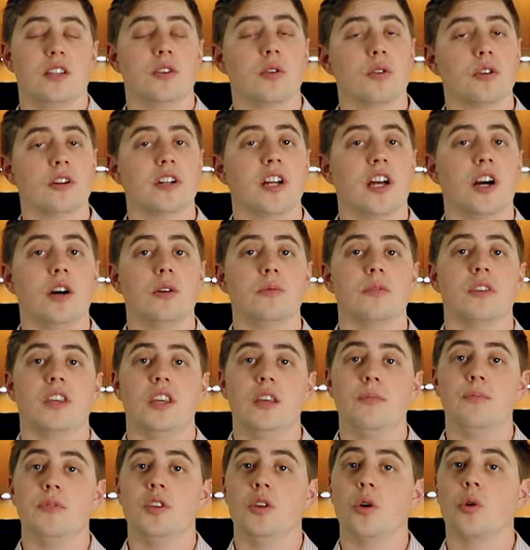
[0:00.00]
in order to help
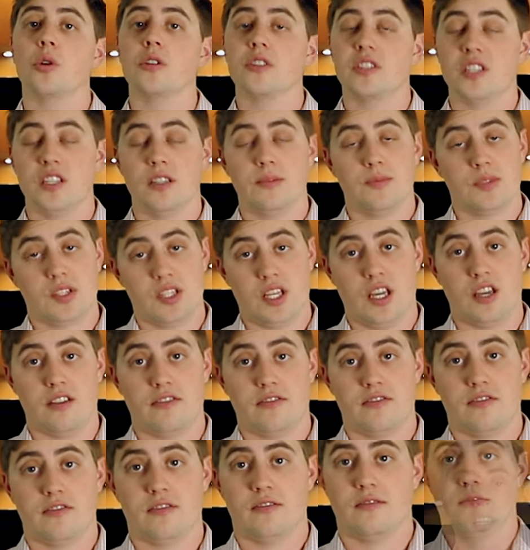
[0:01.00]
keep your team
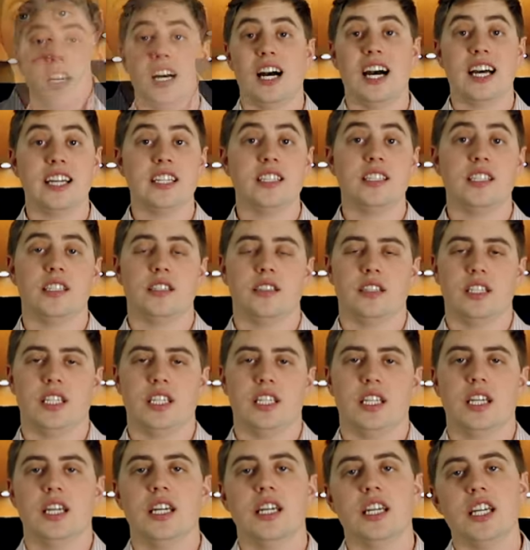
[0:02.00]
safe.
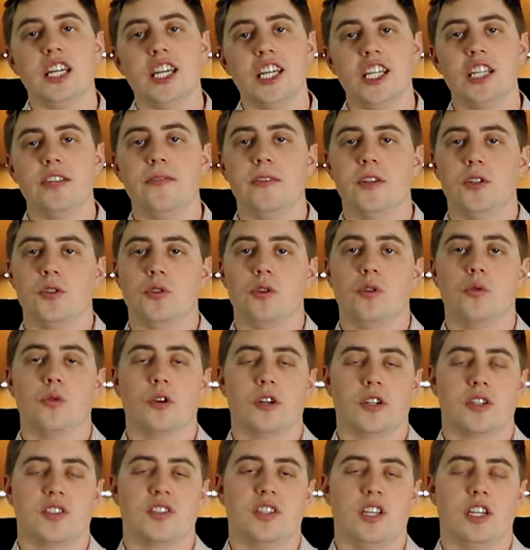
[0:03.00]
Ideally, individual
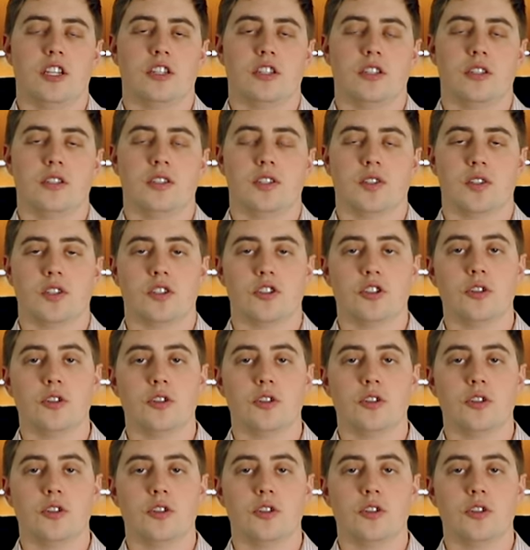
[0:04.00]
workstations